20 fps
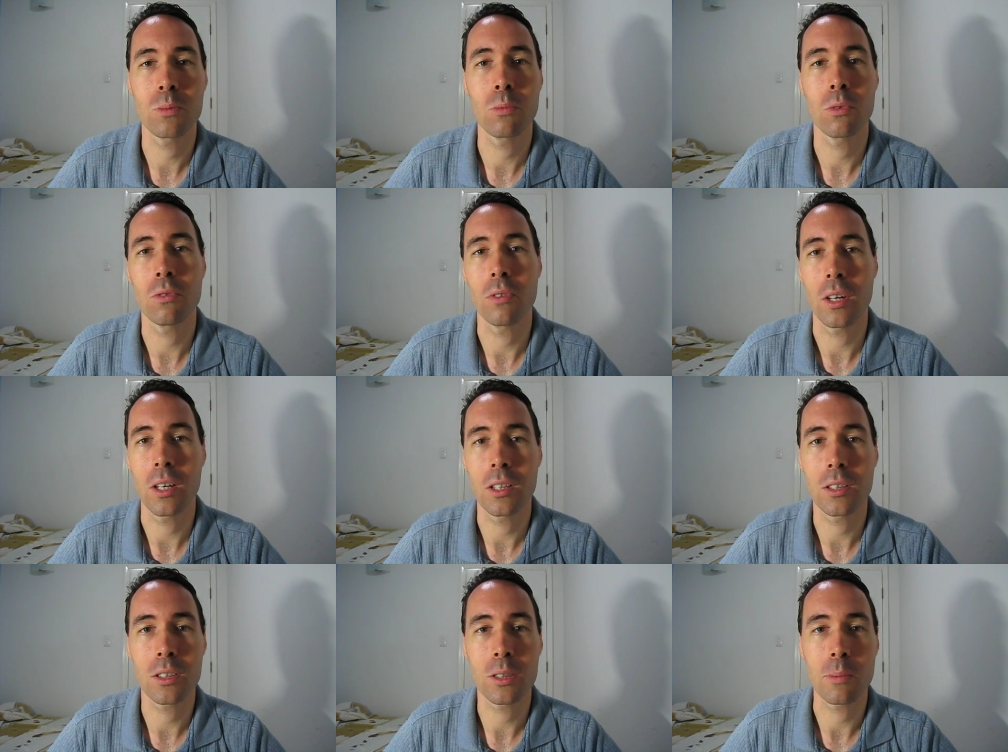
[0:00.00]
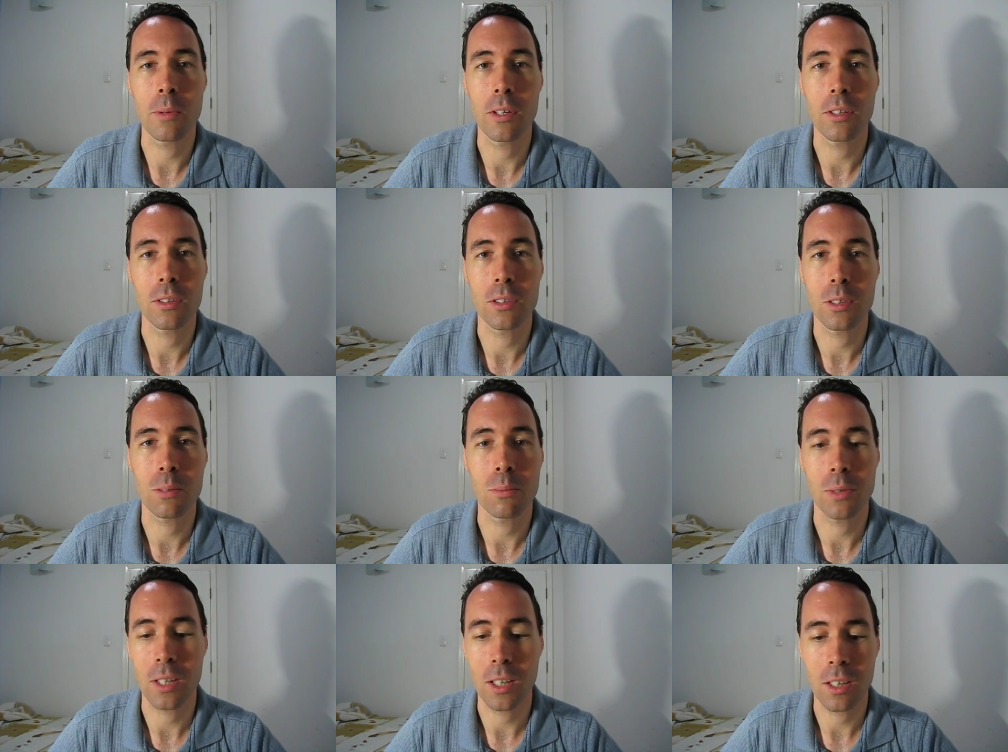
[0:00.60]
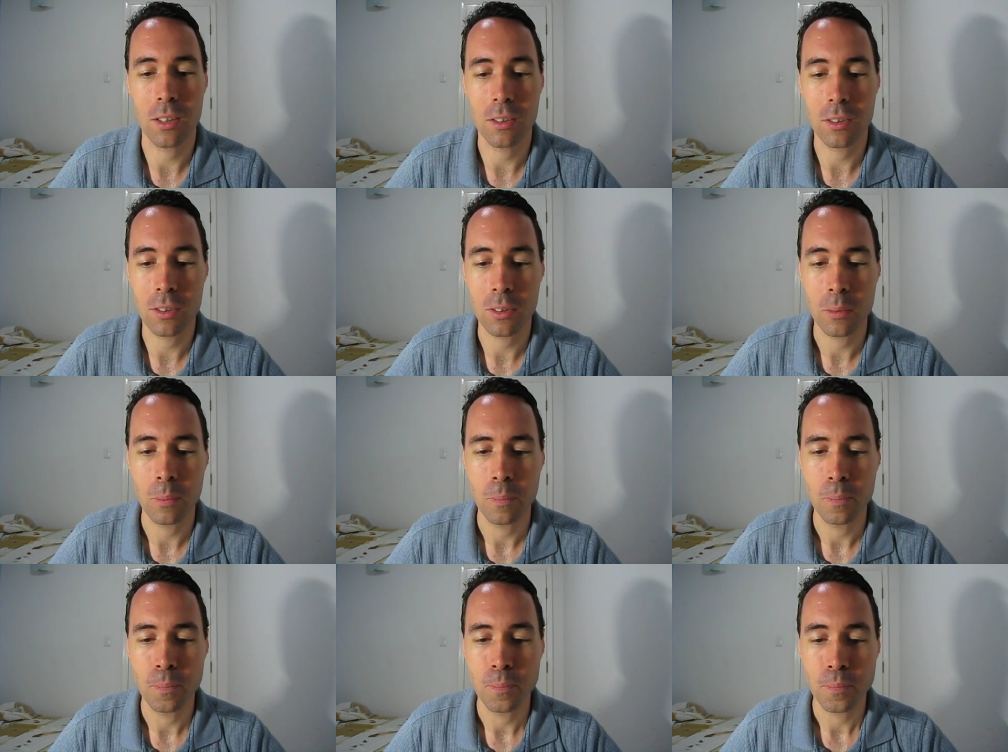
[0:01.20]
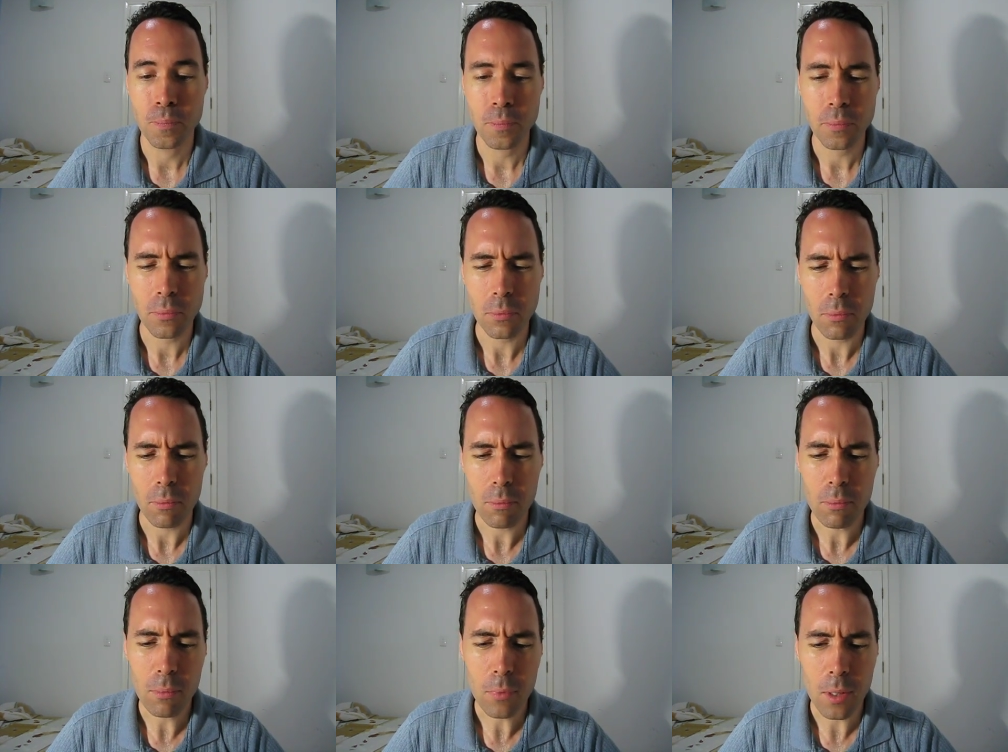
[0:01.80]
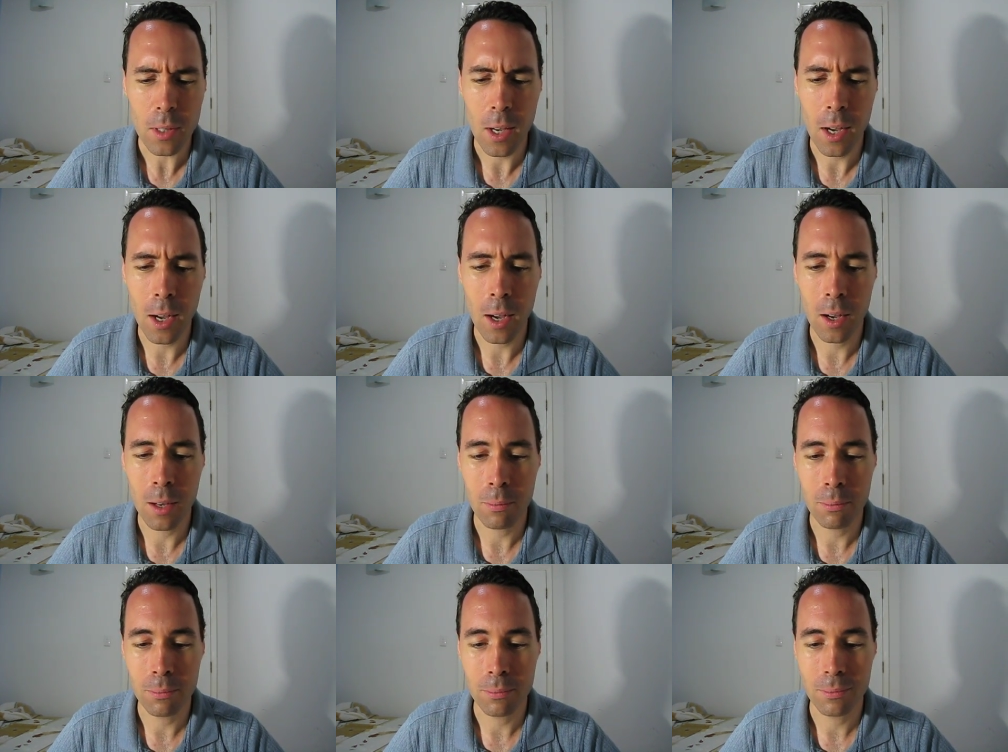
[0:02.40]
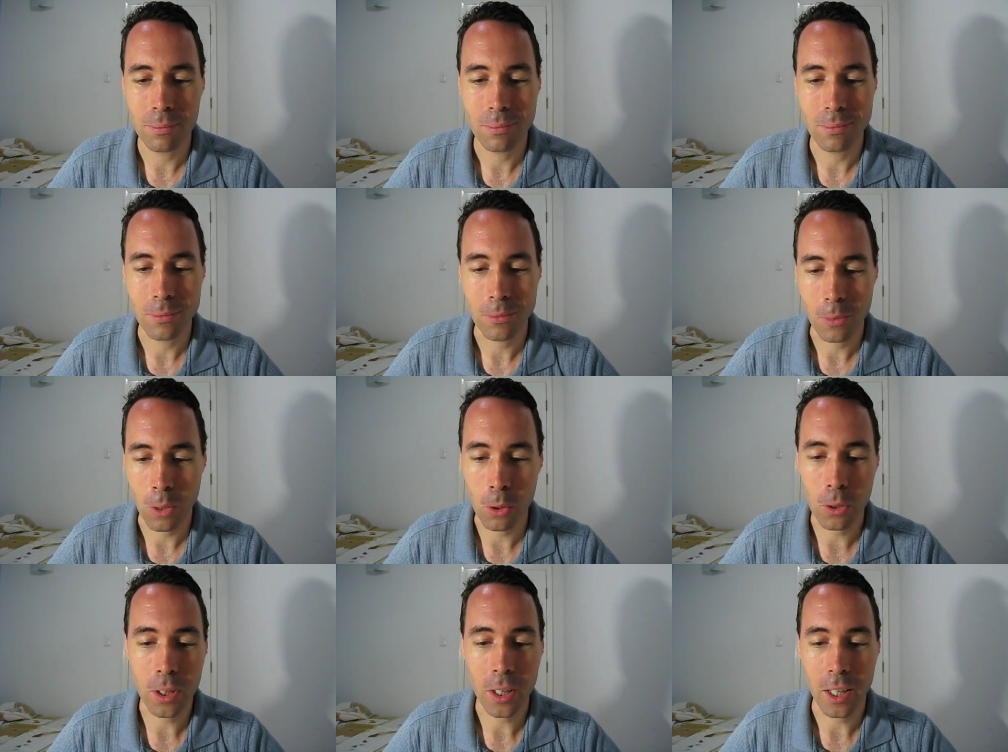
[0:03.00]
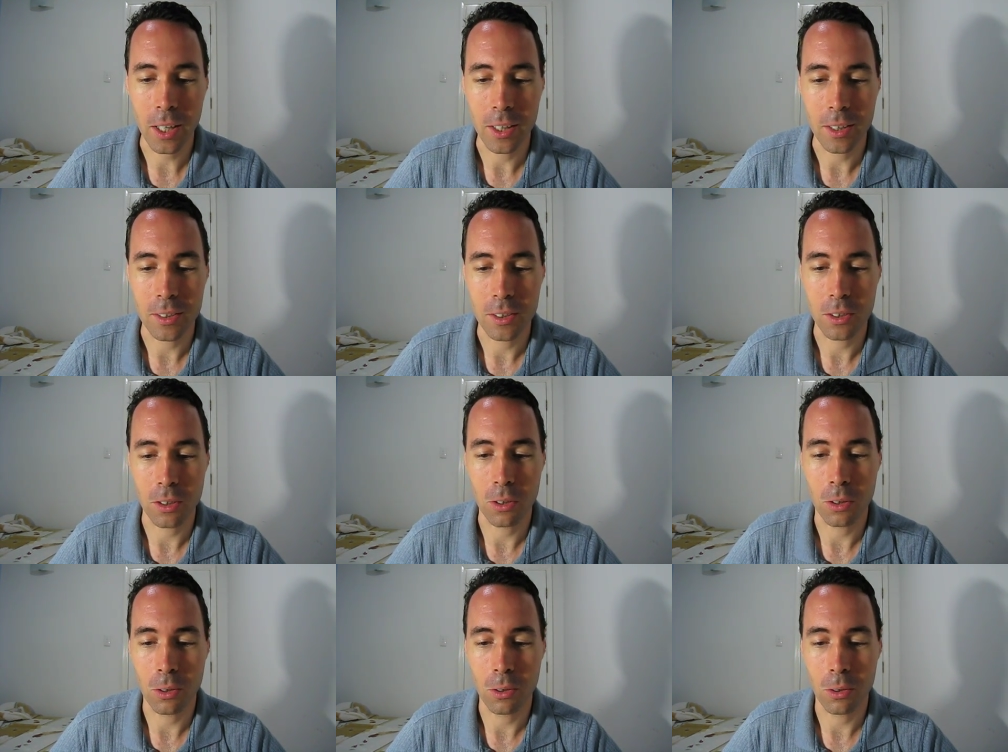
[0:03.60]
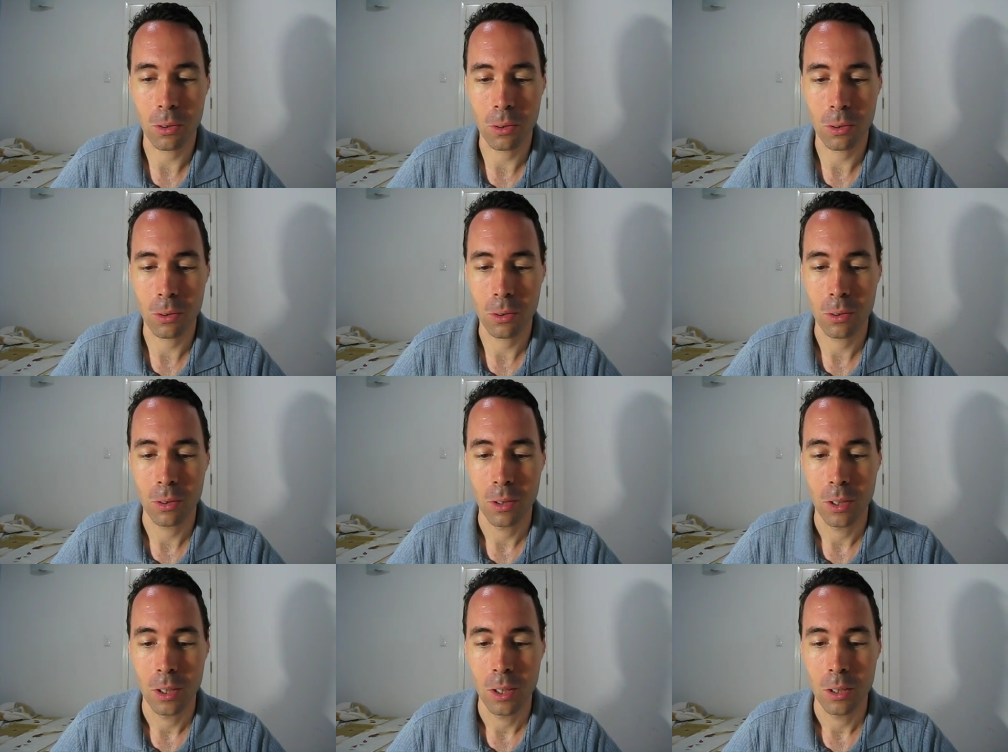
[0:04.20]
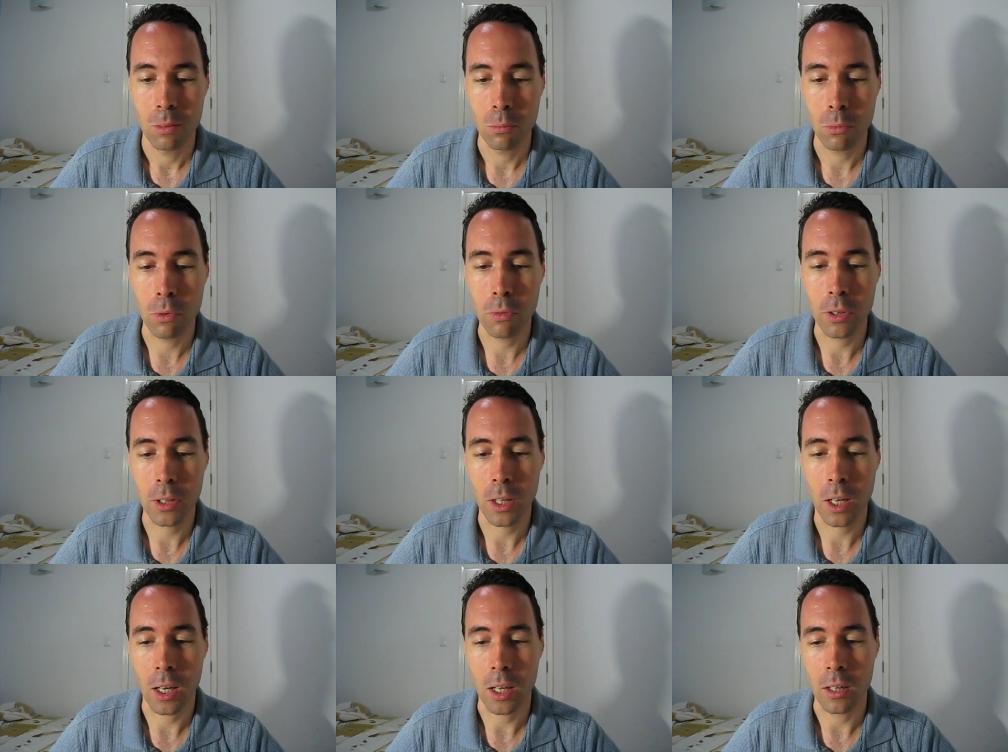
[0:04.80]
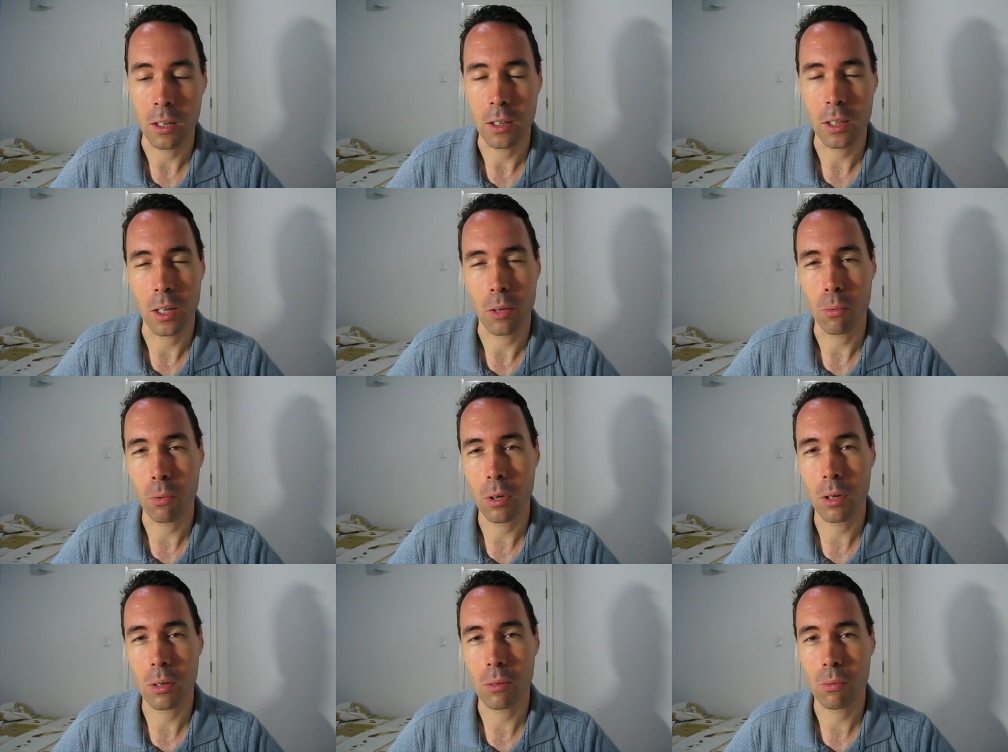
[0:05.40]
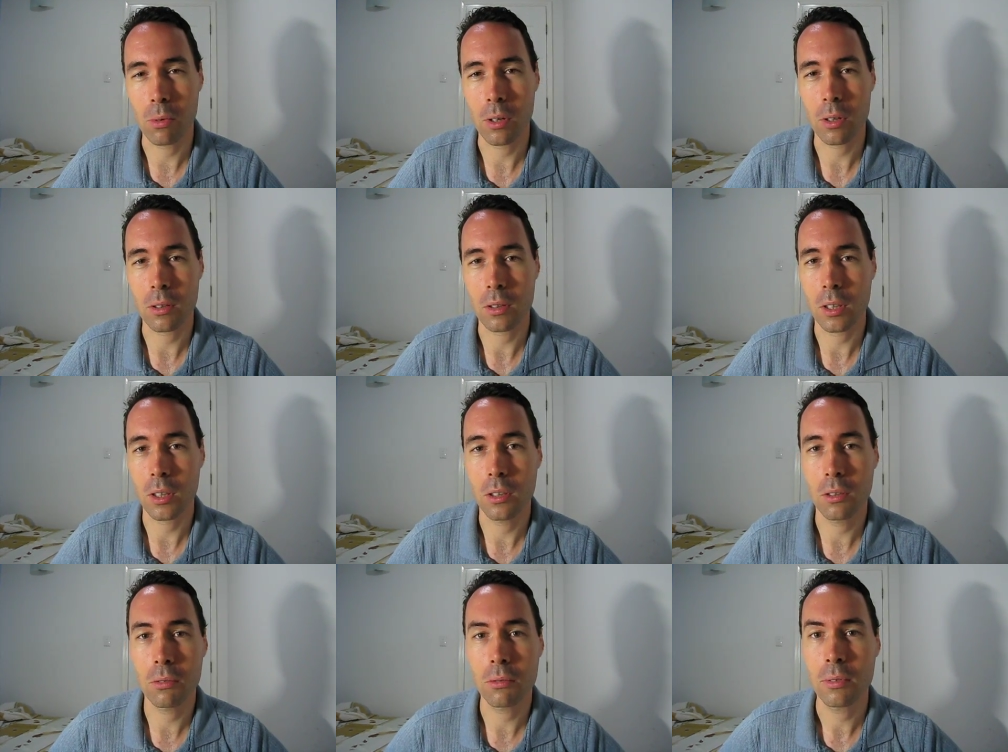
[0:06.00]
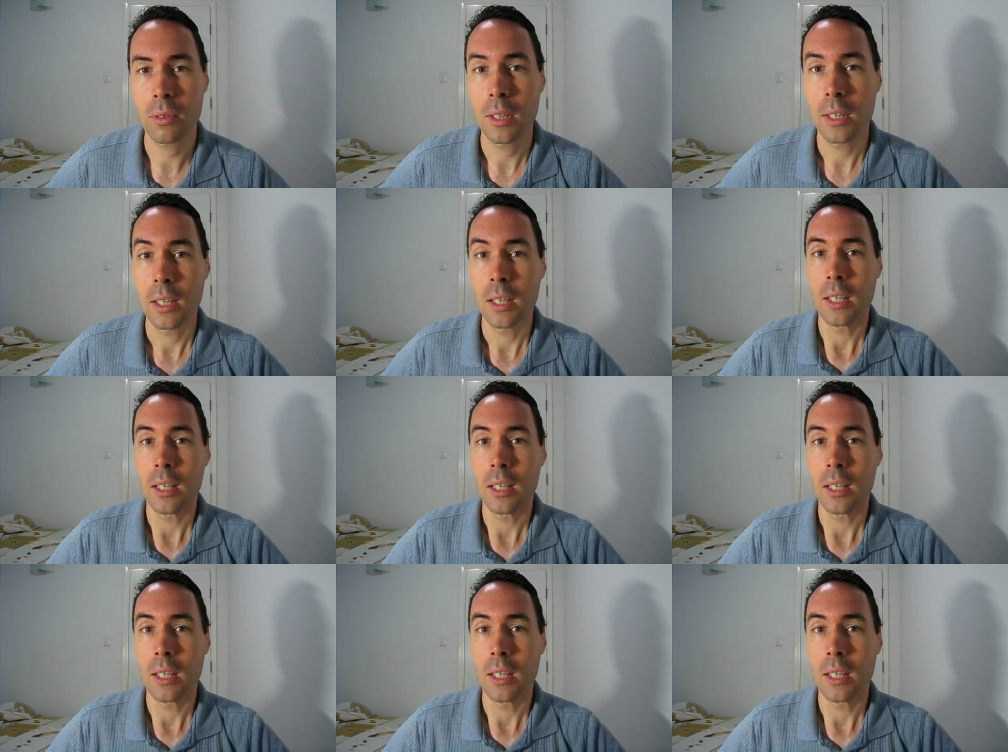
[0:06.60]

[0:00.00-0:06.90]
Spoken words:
move on, smile at somebody else. Okay, so moving on. Oh yeah, where to live?